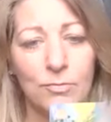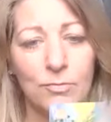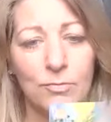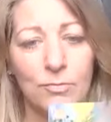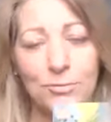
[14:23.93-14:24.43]

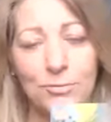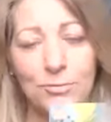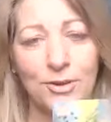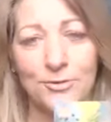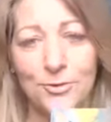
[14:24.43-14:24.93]
crops are
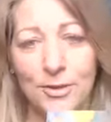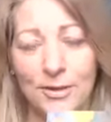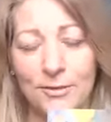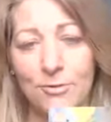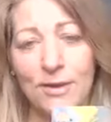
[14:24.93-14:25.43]
starting to
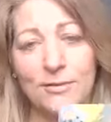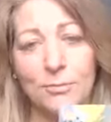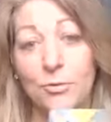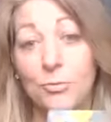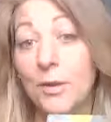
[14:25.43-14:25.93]
kind of rise
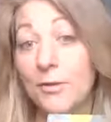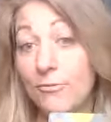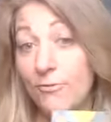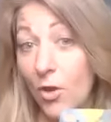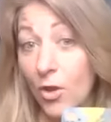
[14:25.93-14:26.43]
up so by
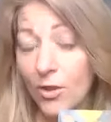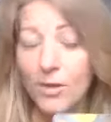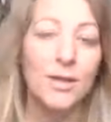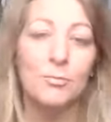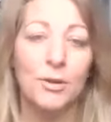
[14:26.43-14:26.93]
fall
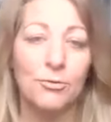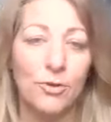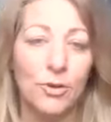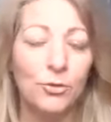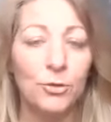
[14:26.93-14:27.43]
by
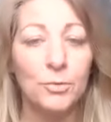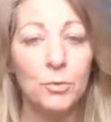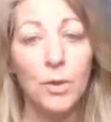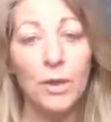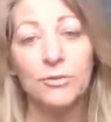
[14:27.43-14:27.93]
fall you're going to be
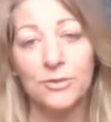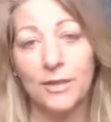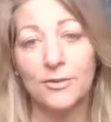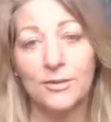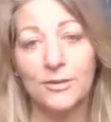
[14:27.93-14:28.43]
well
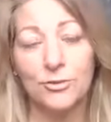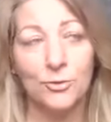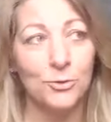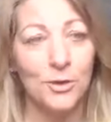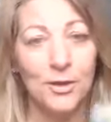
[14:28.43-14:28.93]
settled into